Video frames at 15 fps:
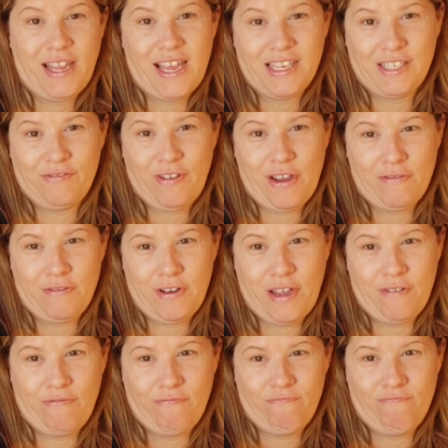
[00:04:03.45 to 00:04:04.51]
the last found
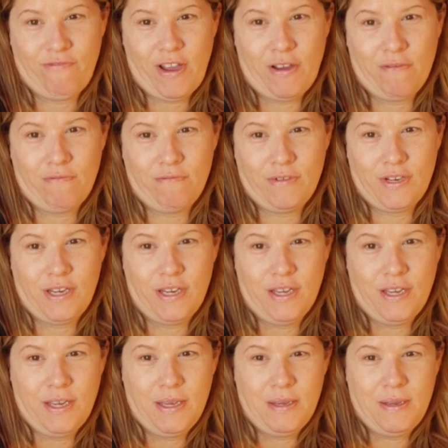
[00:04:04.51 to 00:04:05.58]
I found
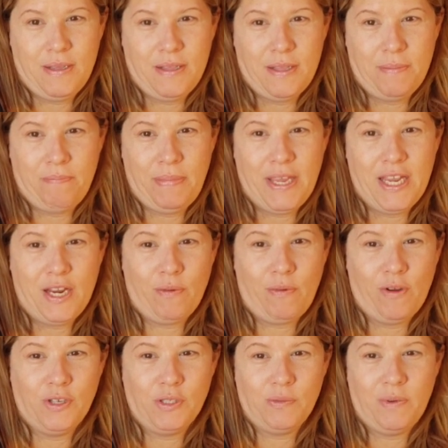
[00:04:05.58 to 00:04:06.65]
the pink
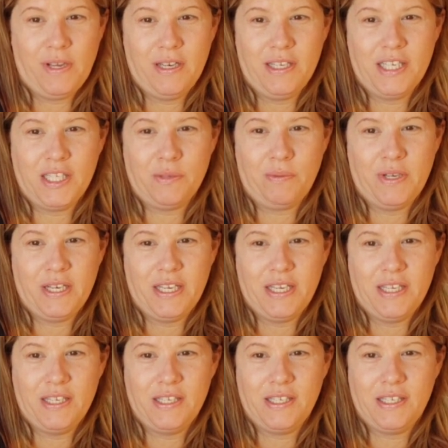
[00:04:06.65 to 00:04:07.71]
rose one. This one
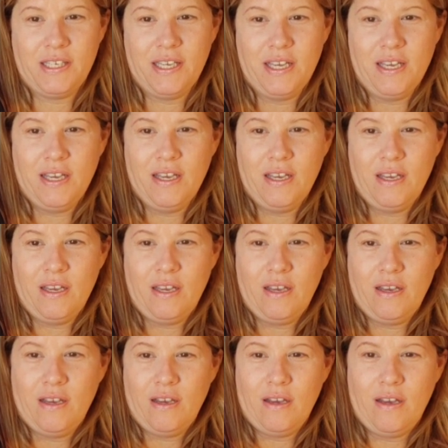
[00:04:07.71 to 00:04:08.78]
is
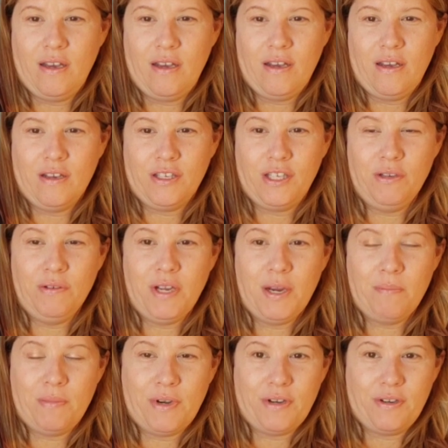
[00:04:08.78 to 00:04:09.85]
uh,
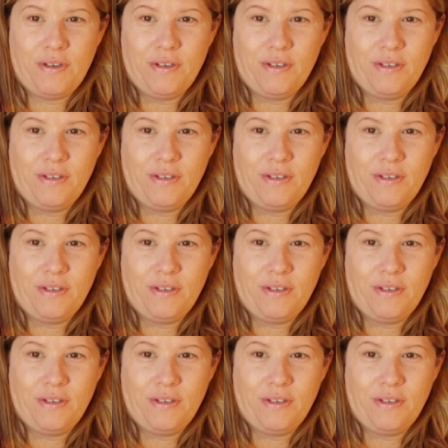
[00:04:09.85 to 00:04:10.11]
cucumber.